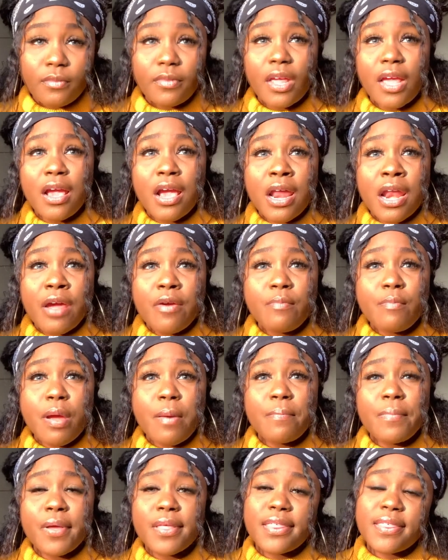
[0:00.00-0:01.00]
and I
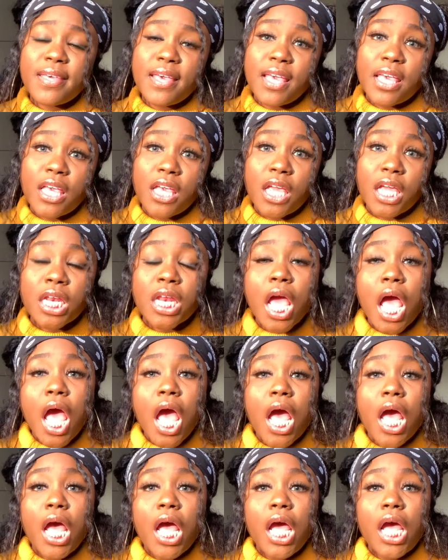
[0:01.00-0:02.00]
remember thinking,
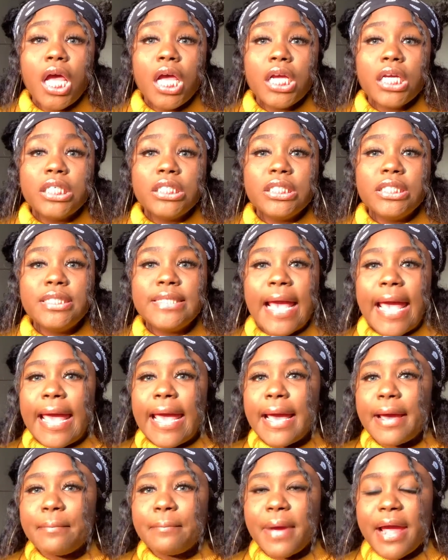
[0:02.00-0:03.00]

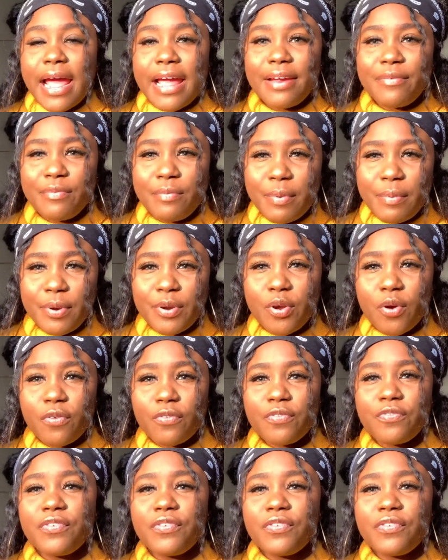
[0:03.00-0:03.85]
I remember not